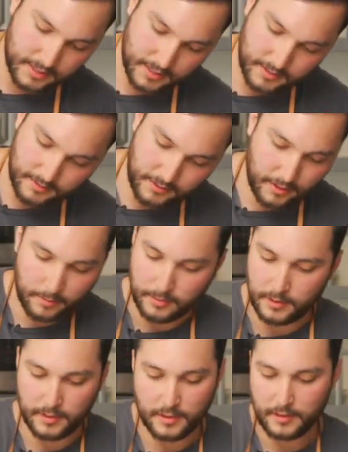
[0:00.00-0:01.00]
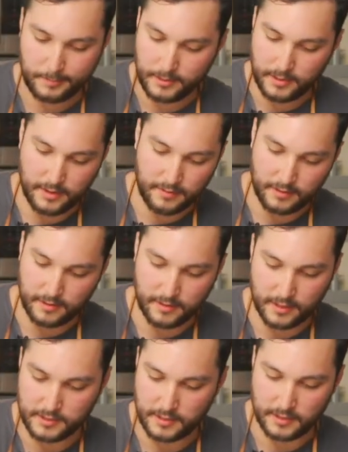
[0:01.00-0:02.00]
it. If you're gonna put it in there, put enough that you're
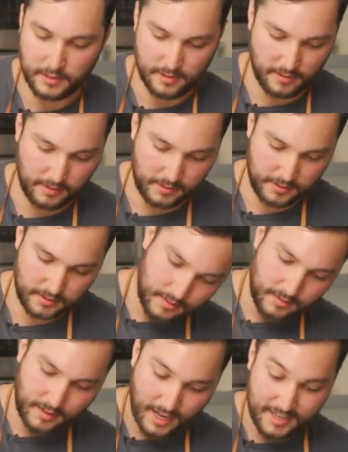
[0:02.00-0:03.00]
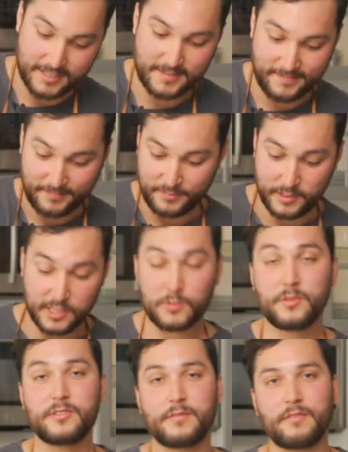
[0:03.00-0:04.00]
actually gonna notice. Guys, this
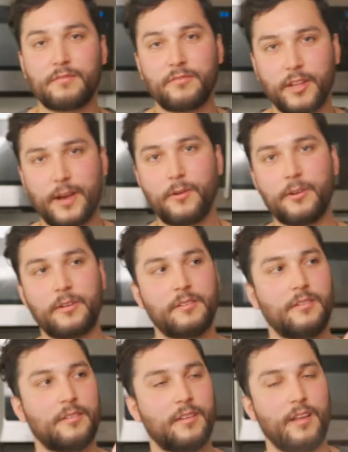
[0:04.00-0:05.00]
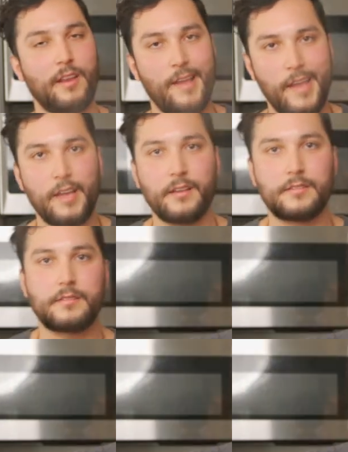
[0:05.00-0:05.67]
was flour, and eggs